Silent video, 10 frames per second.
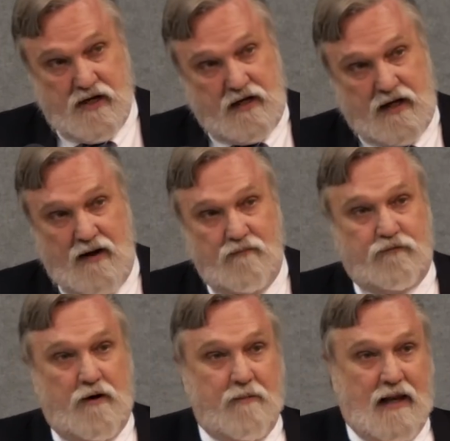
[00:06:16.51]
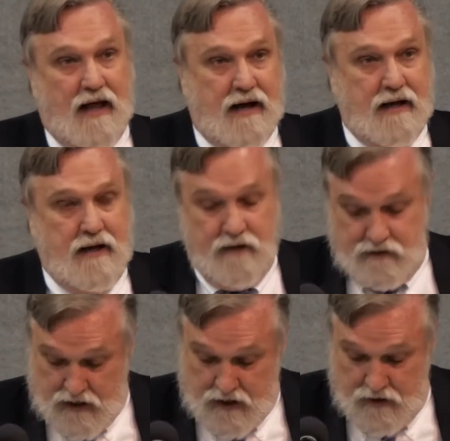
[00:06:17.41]
that come from a
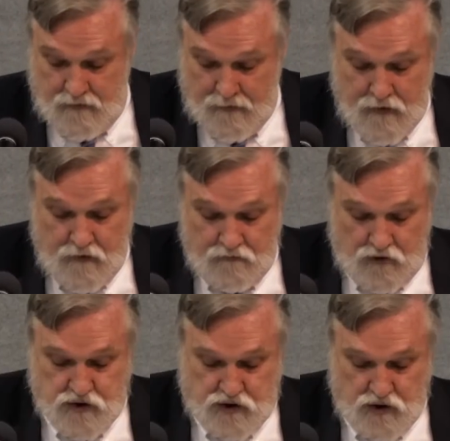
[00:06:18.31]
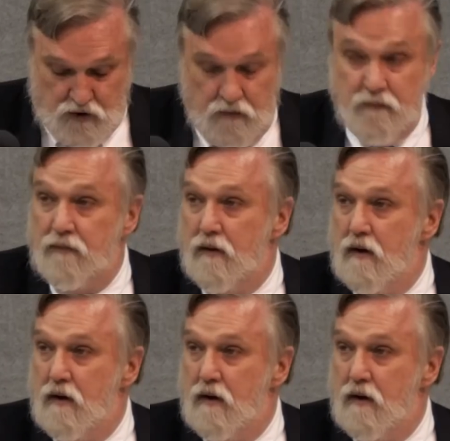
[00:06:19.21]
lying tongue. Verse two,